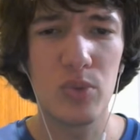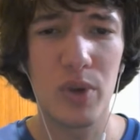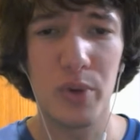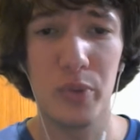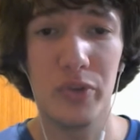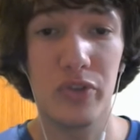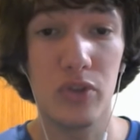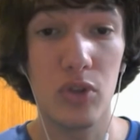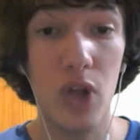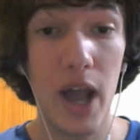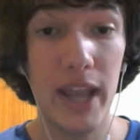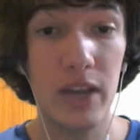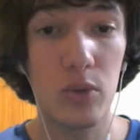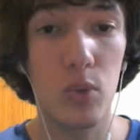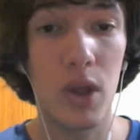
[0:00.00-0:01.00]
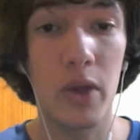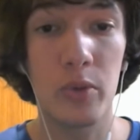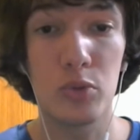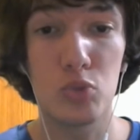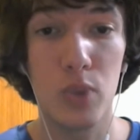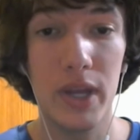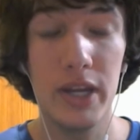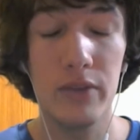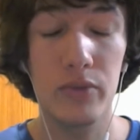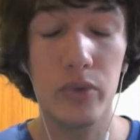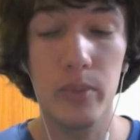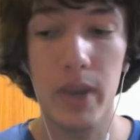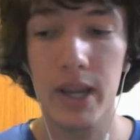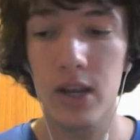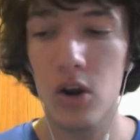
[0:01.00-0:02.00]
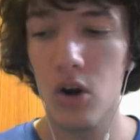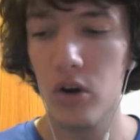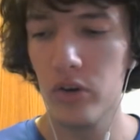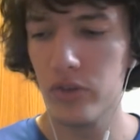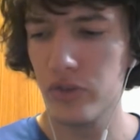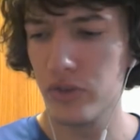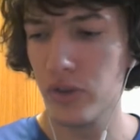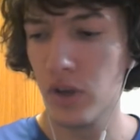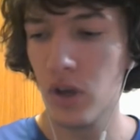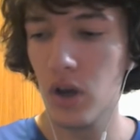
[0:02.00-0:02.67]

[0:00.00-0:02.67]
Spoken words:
what it was like while I was waiting for my cards.